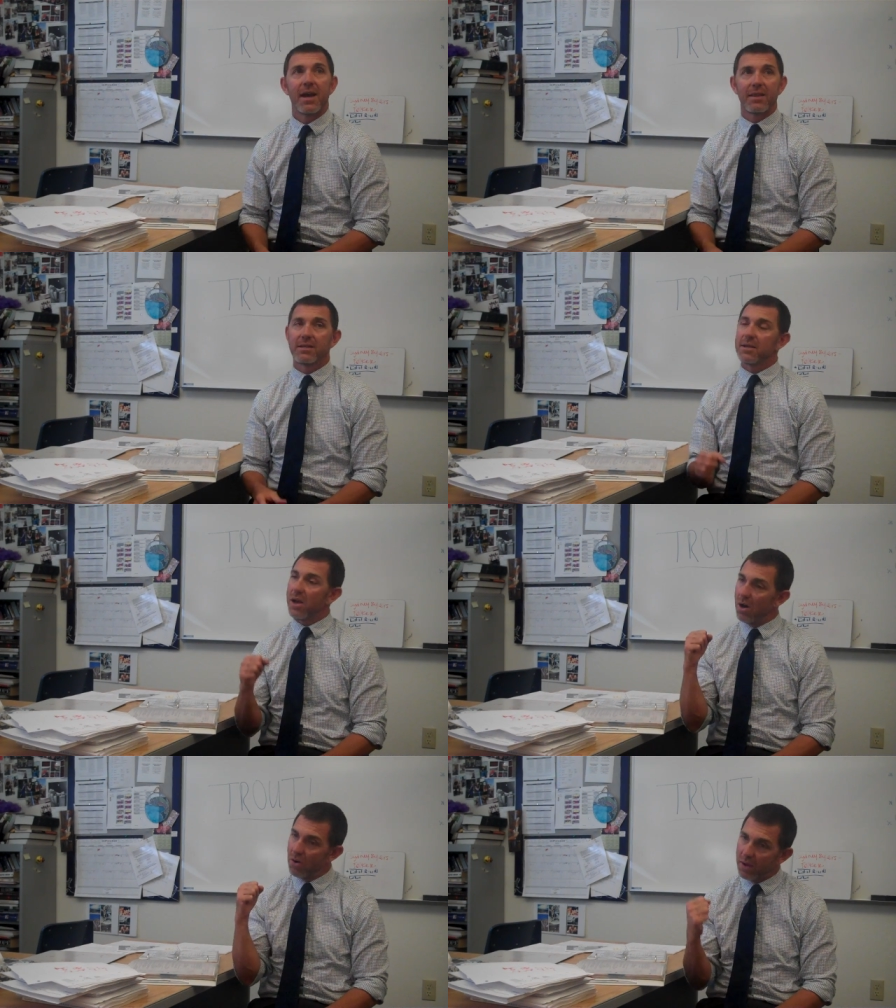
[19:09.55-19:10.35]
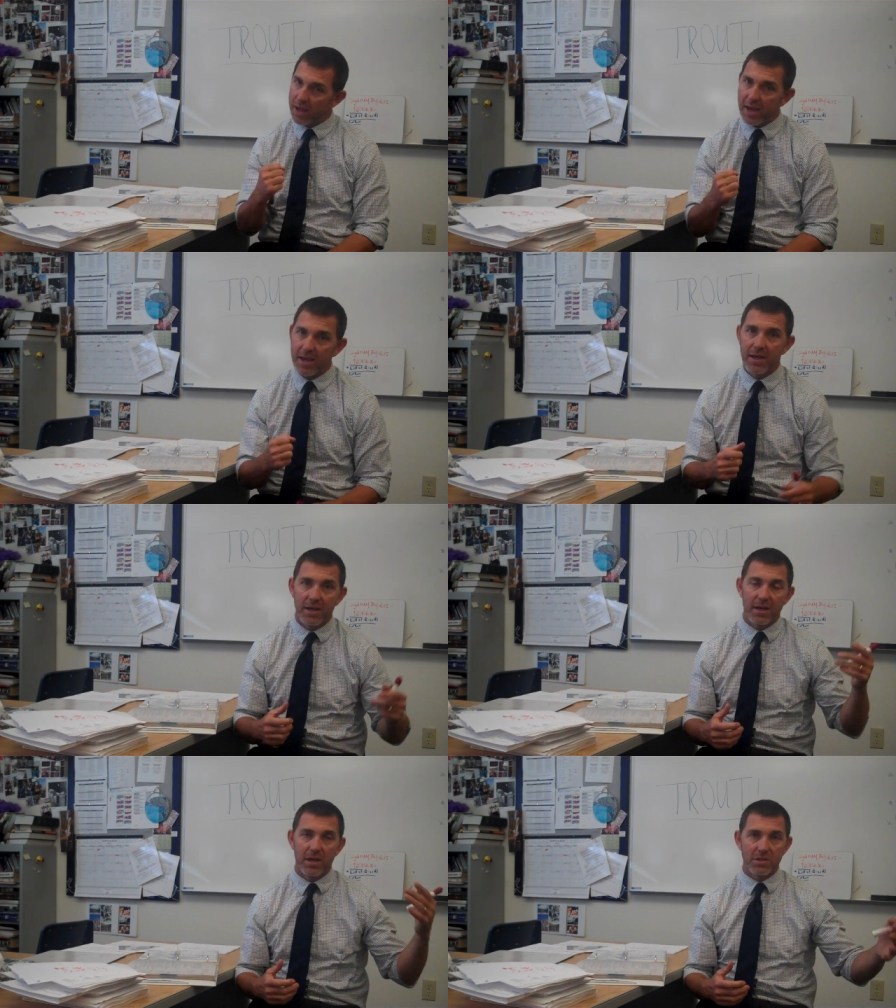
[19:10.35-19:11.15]
And they say, okay,
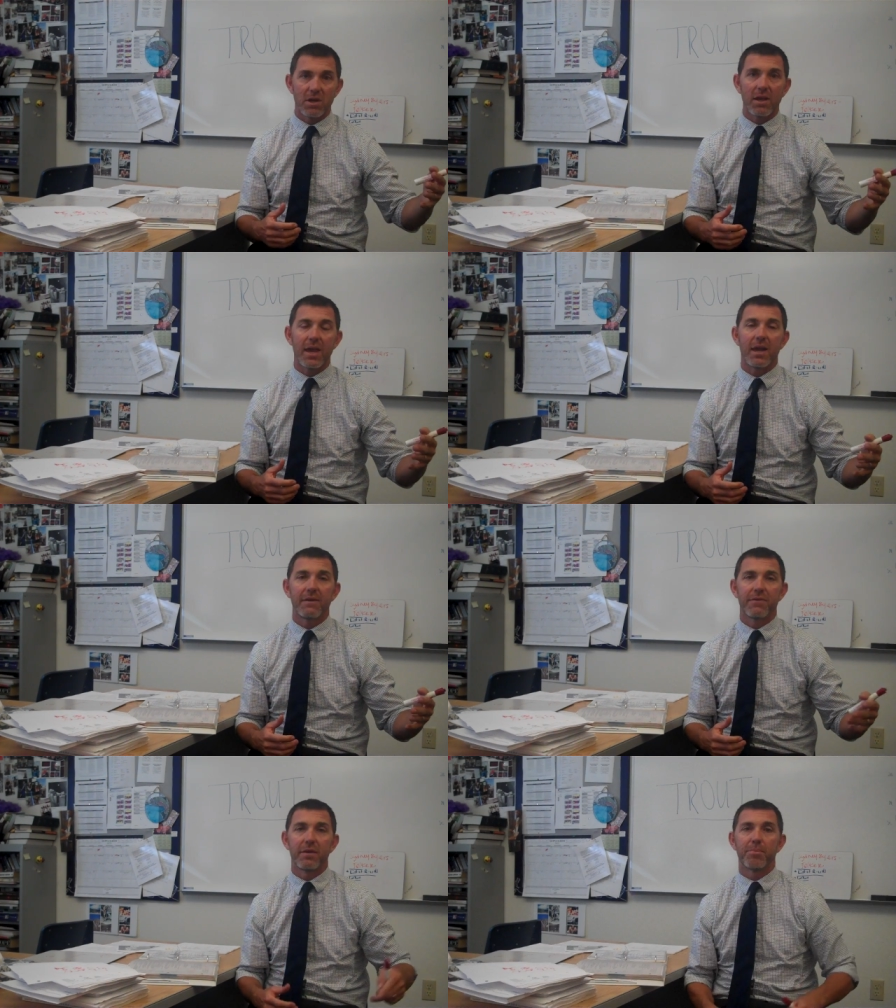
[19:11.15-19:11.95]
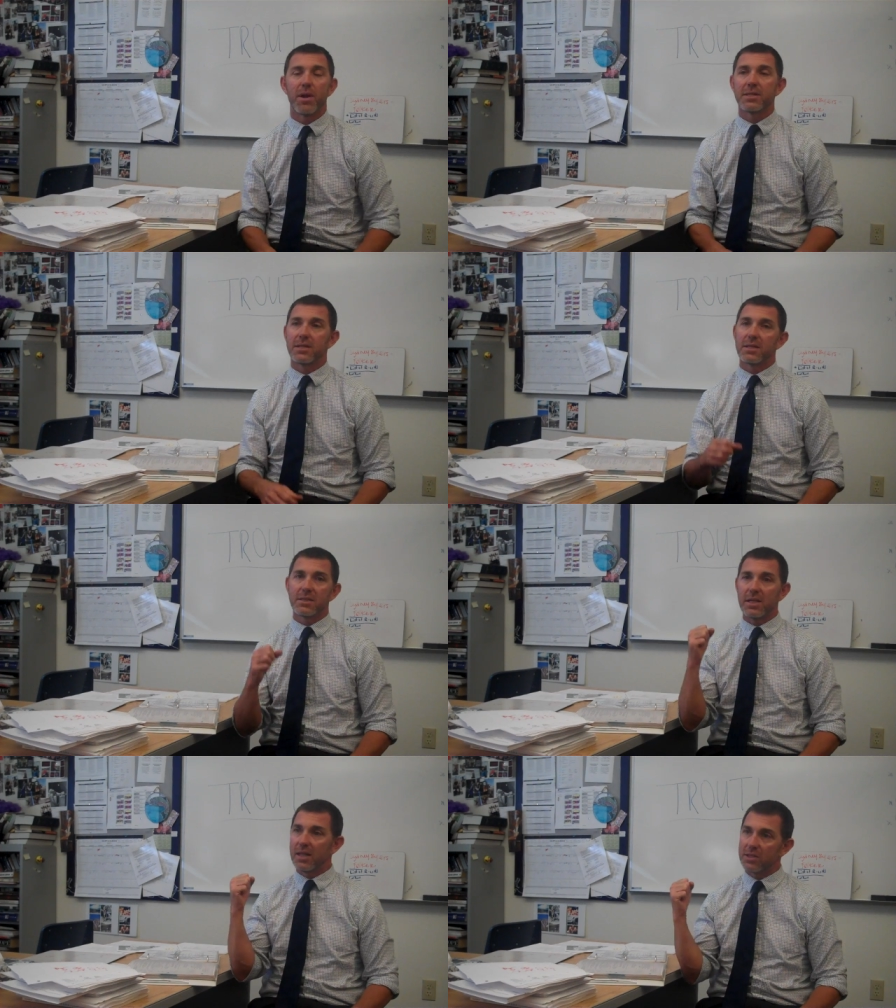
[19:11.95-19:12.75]
here's our candidate for the
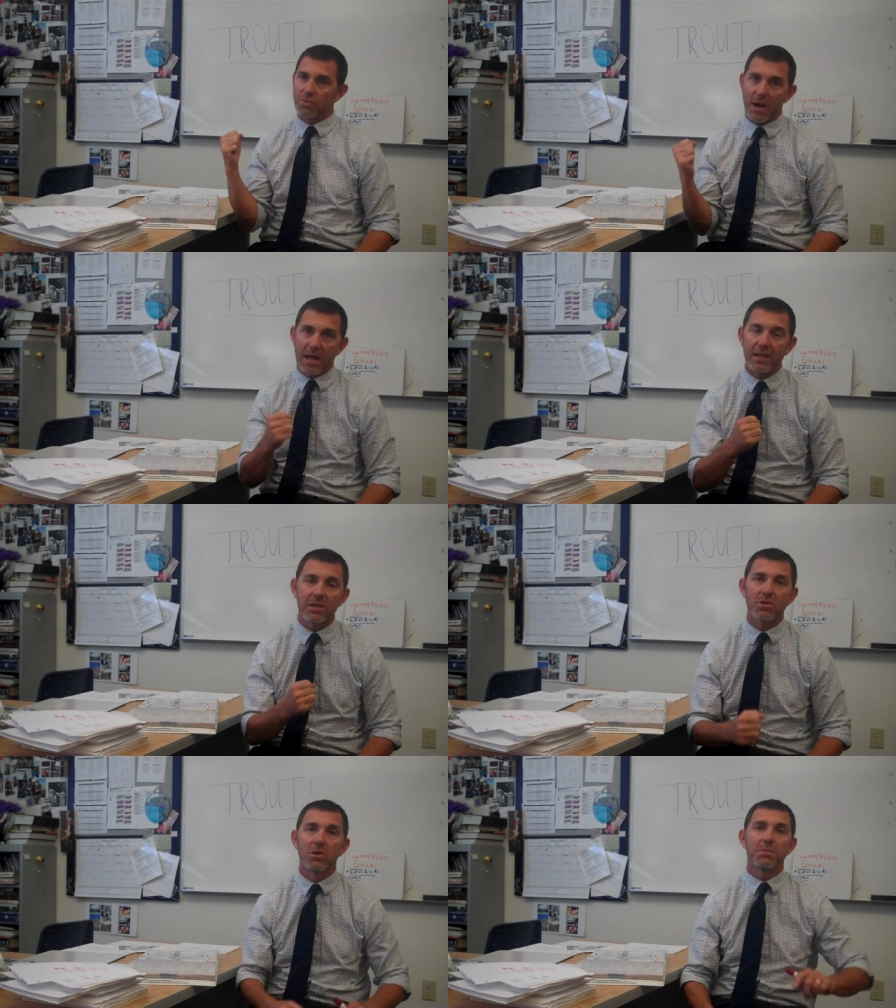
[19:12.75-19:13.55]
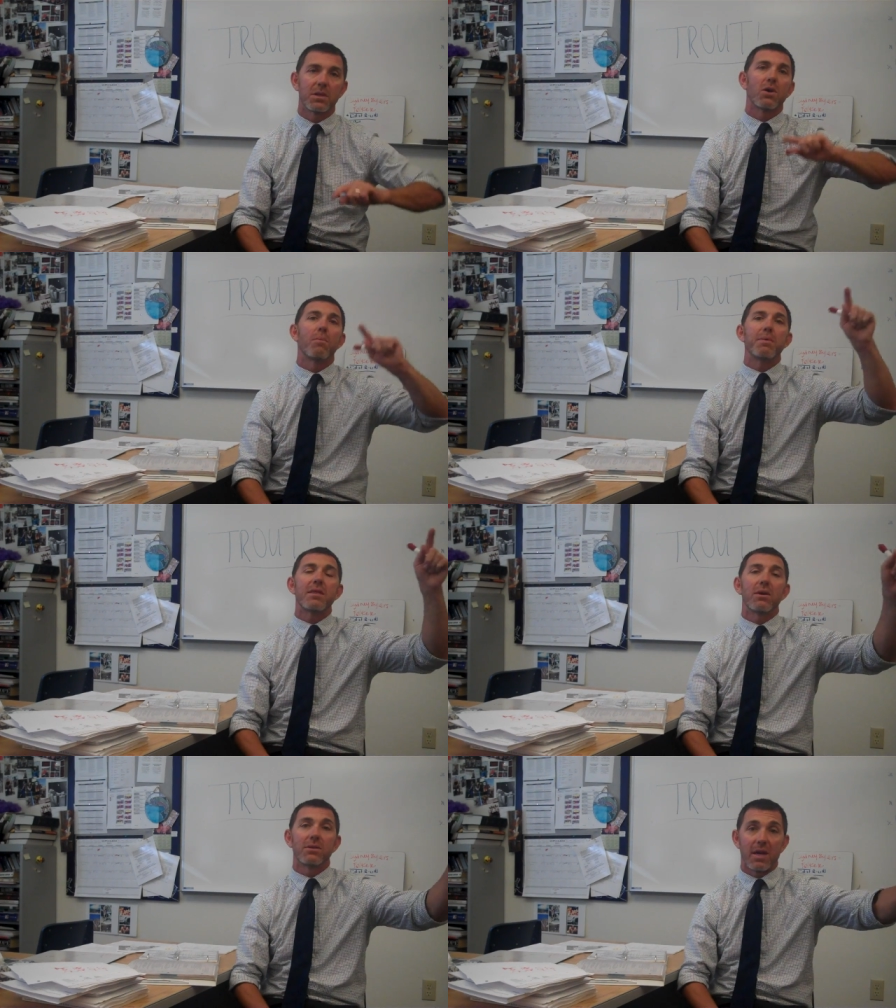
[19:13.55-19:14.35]
presidency. Let's rally the troops and go
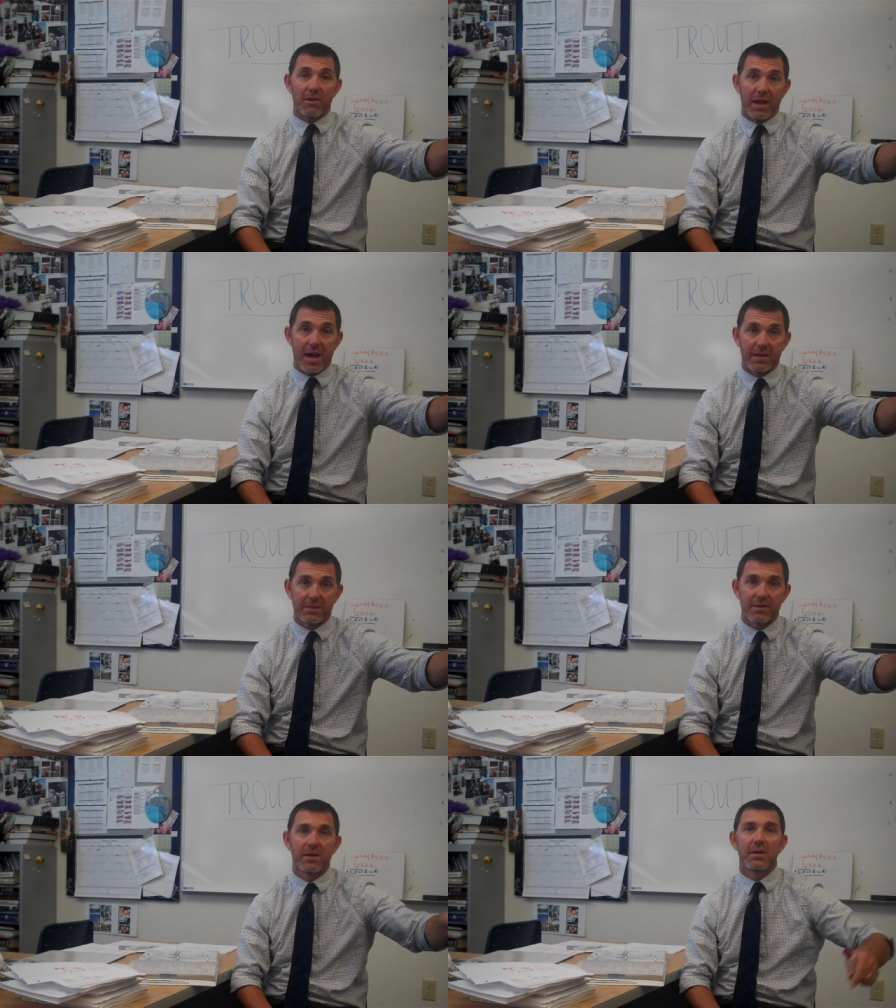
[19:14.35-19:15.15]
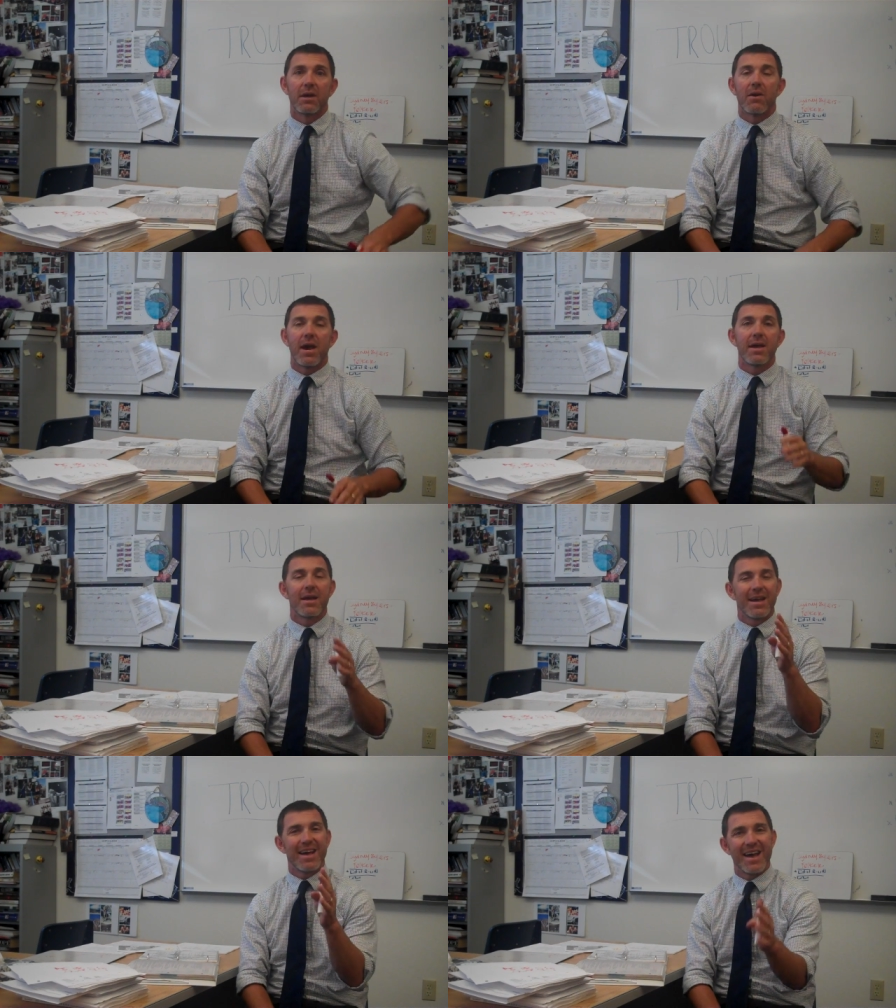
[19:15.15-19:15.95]
beat those other guys. All right,